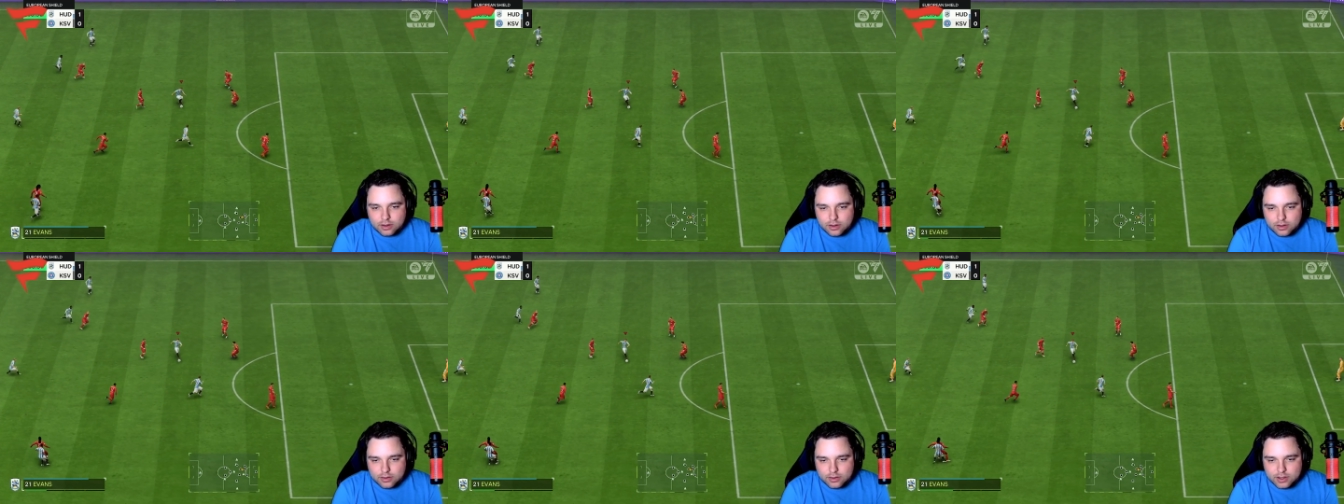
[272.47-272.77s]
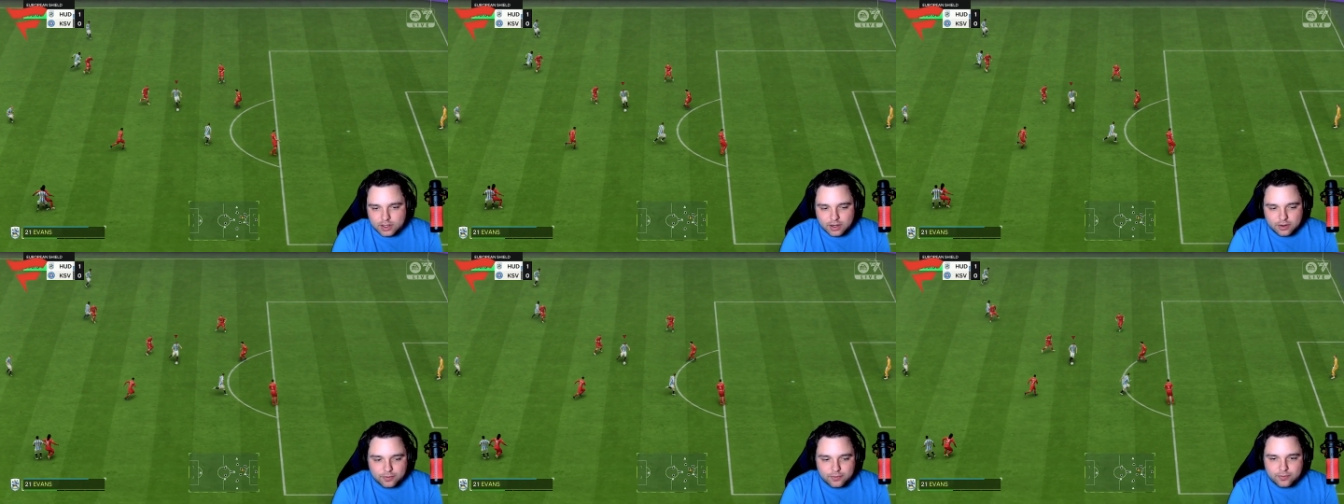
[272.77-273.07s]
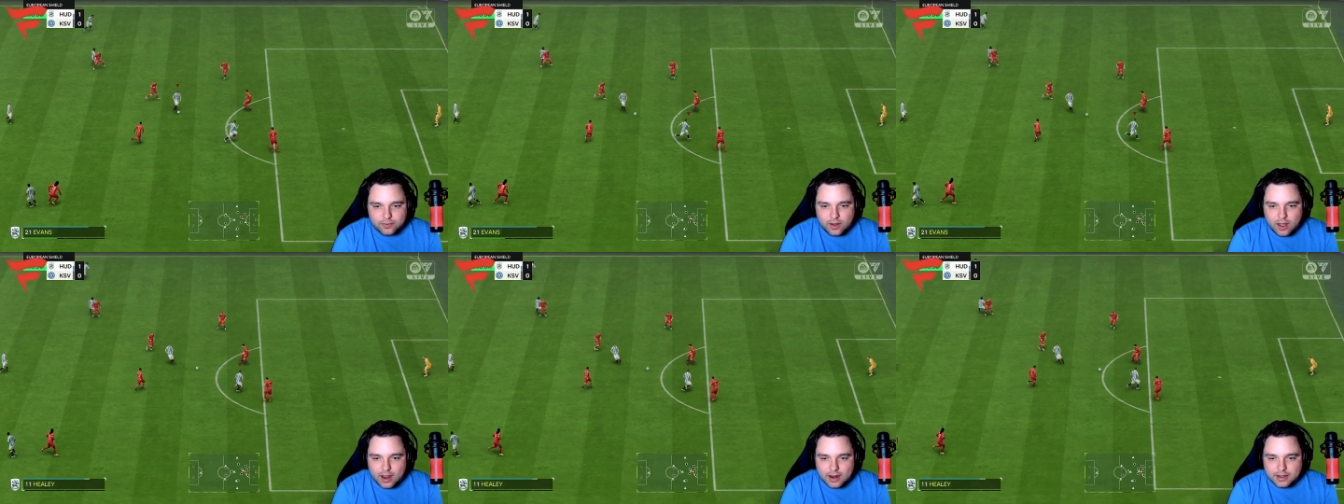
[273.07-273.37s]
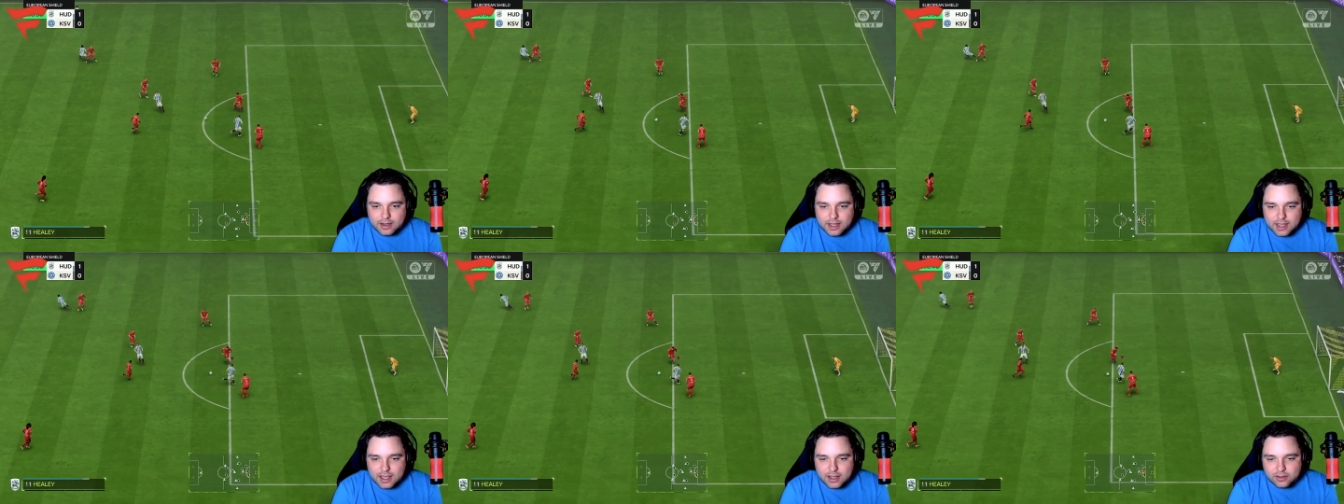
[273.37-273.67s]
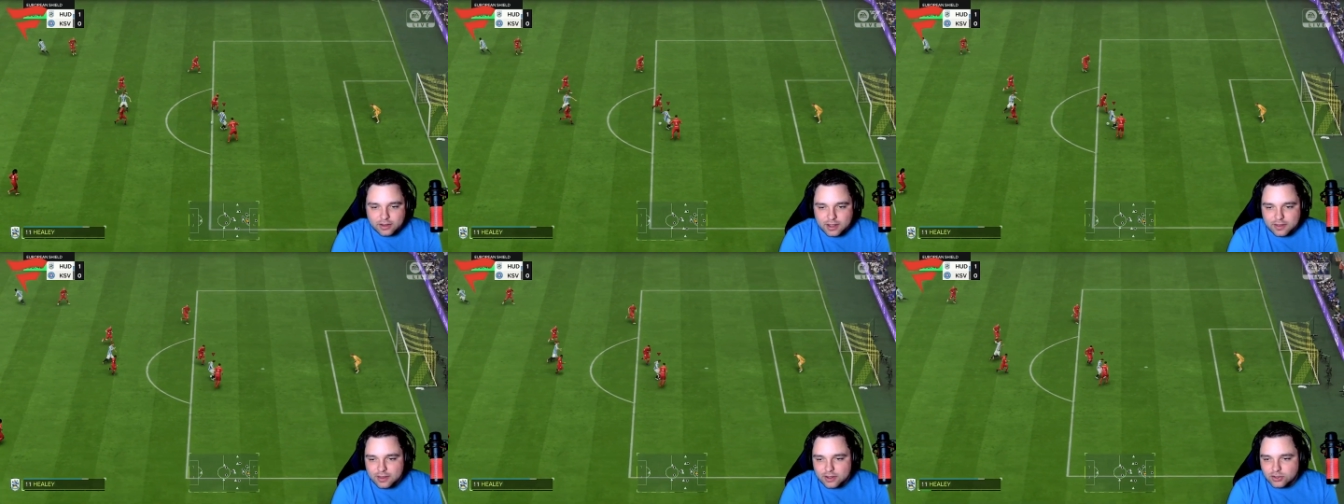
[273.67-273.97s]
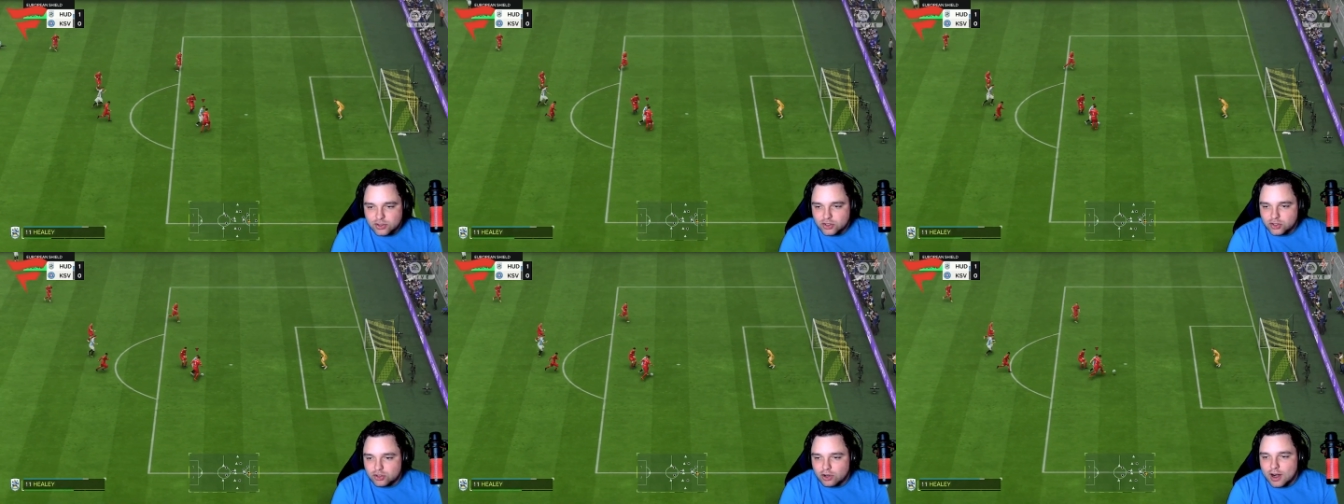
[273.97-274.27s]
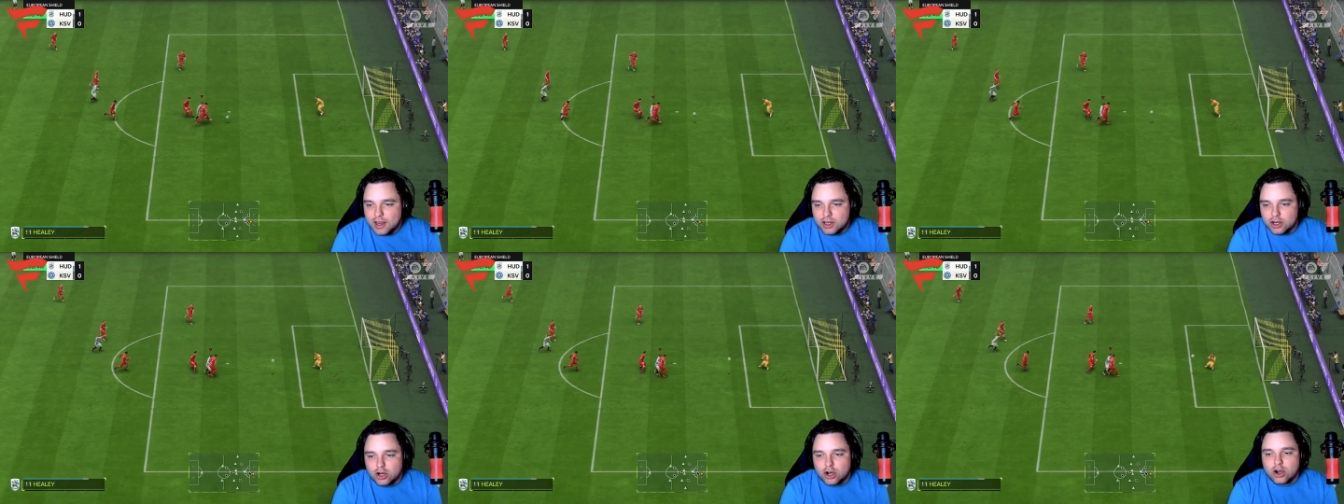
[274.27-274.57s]
is going to find Healy, the
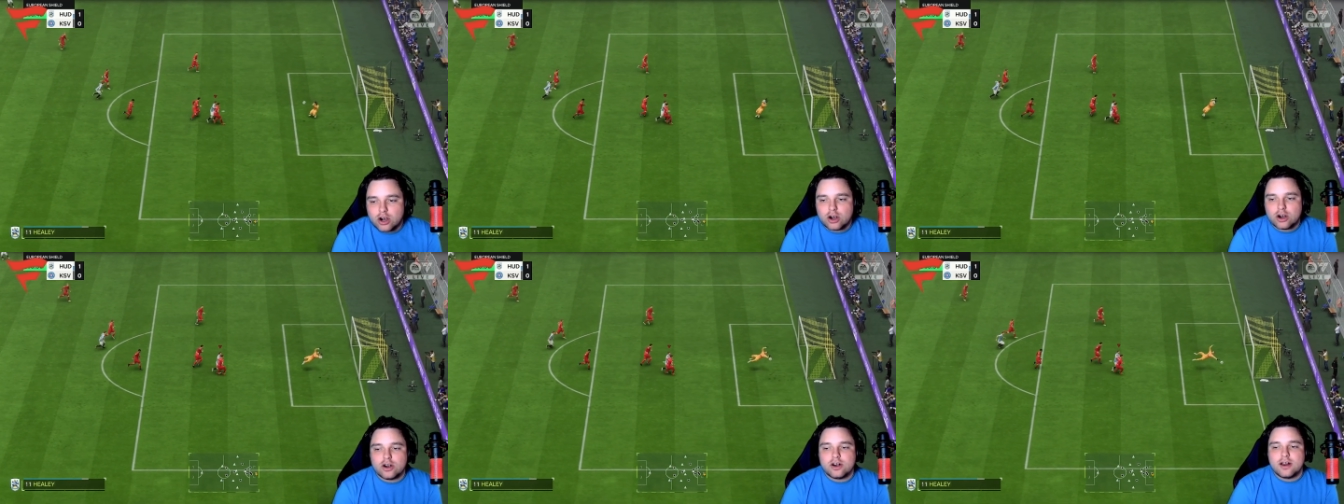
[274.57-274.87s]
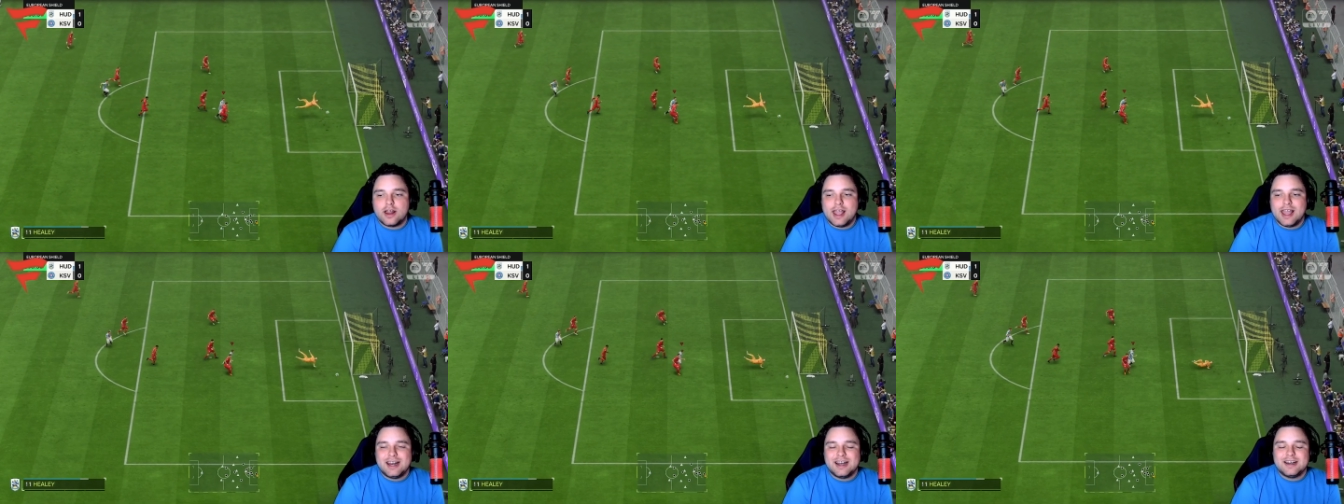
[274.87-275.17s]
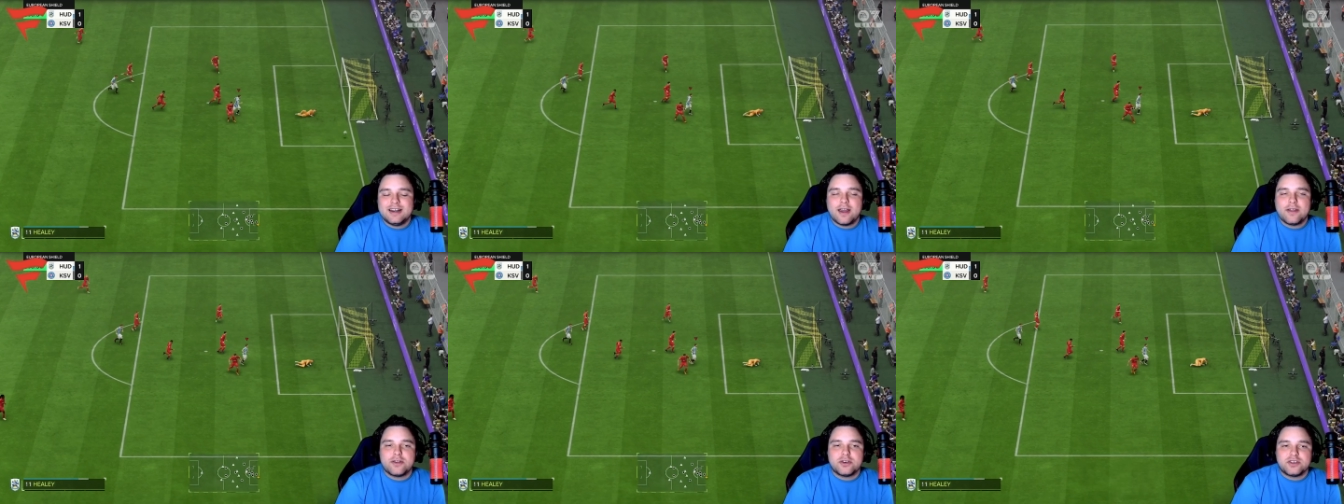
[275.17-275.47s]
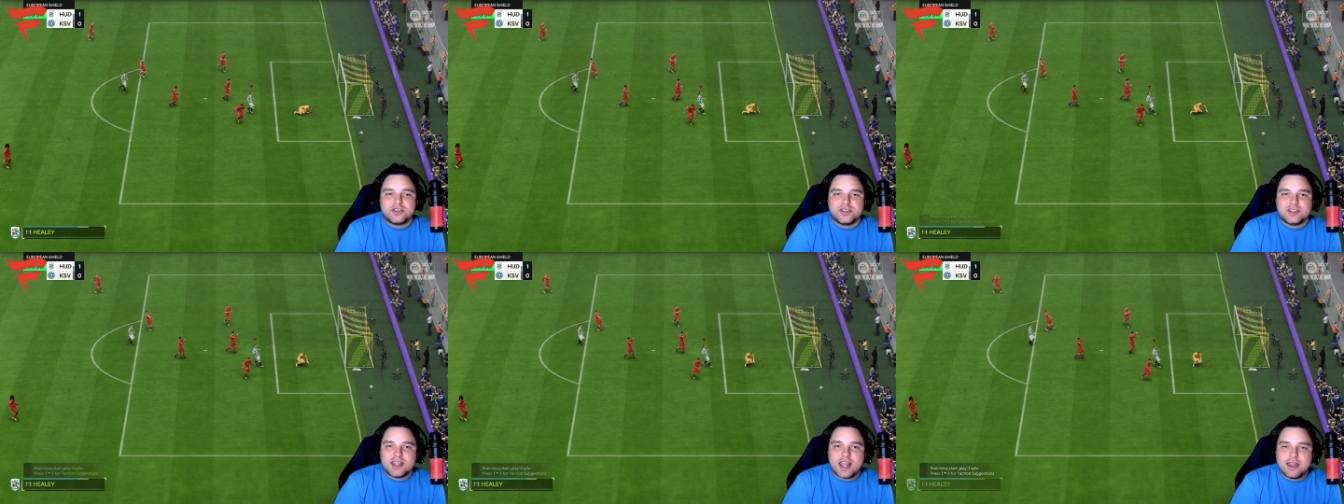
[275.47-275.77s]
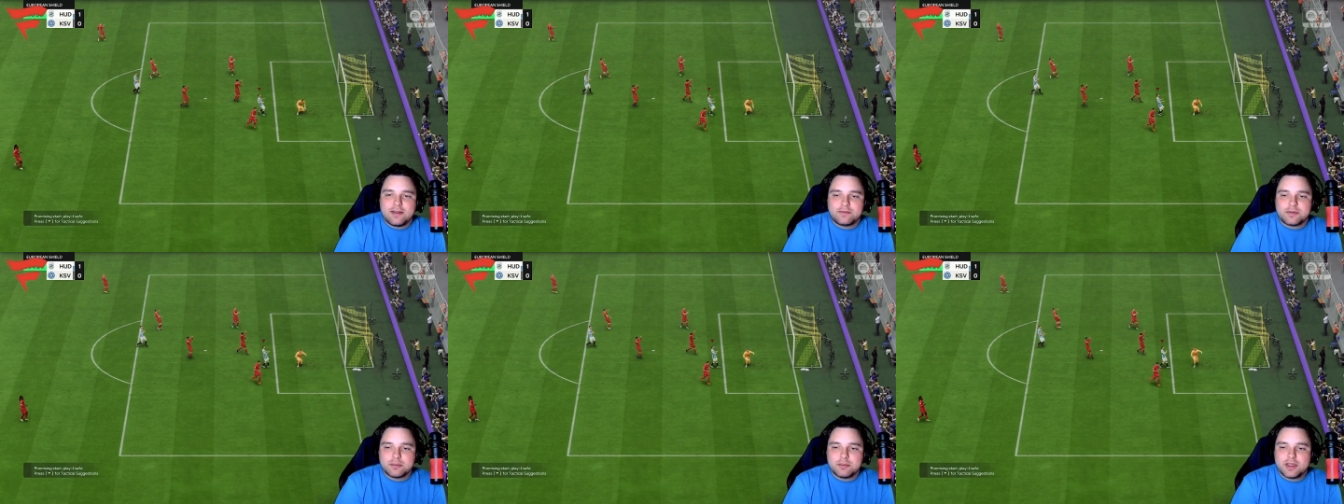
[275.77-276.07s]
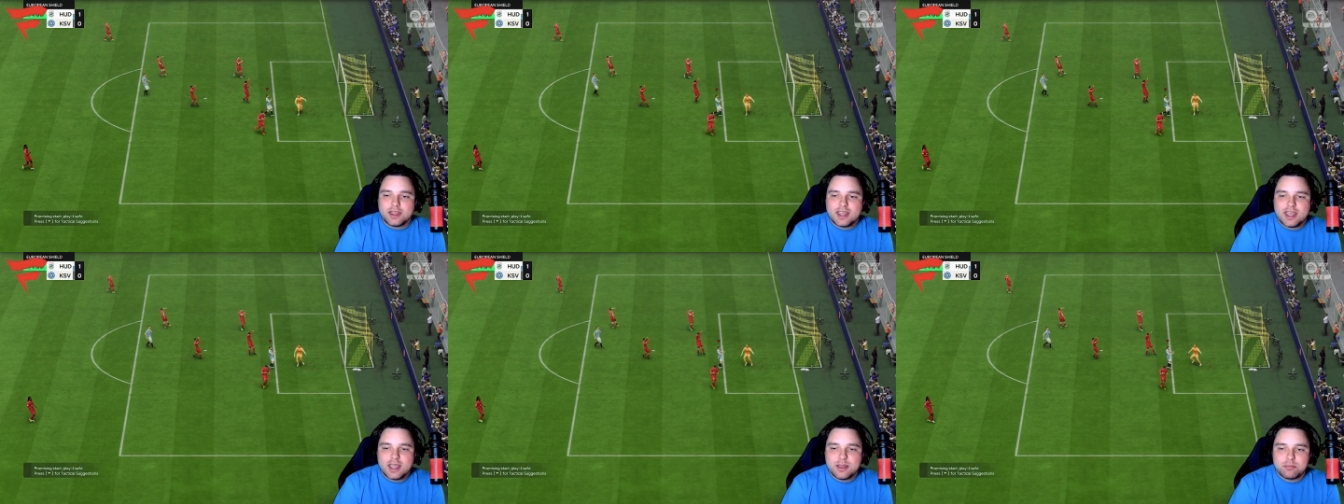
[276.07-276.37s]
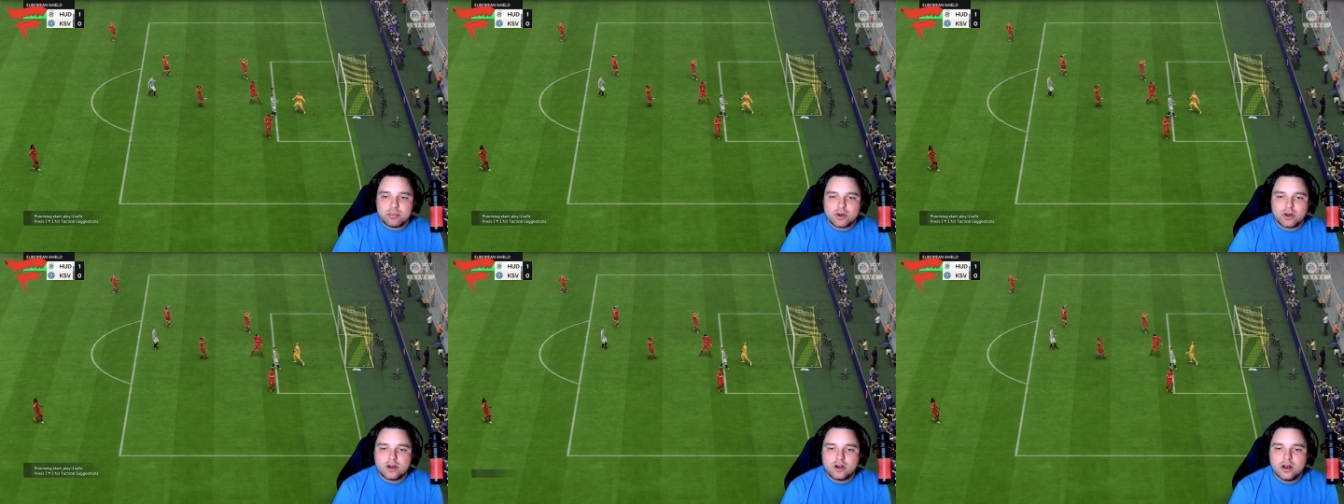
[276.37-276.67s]
striker, and another save from the
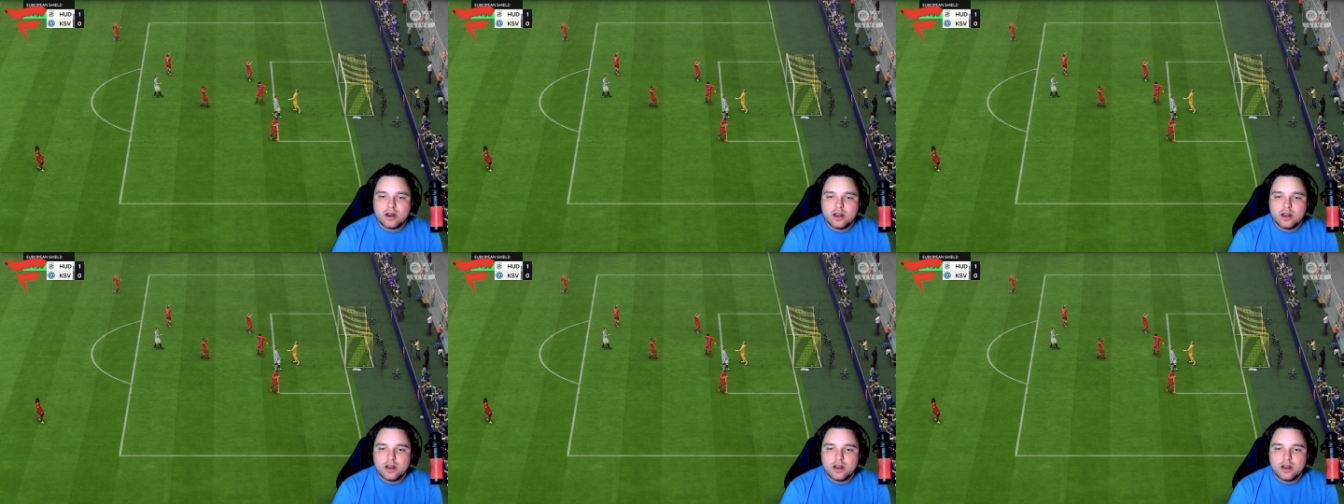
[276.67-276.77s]
keeper.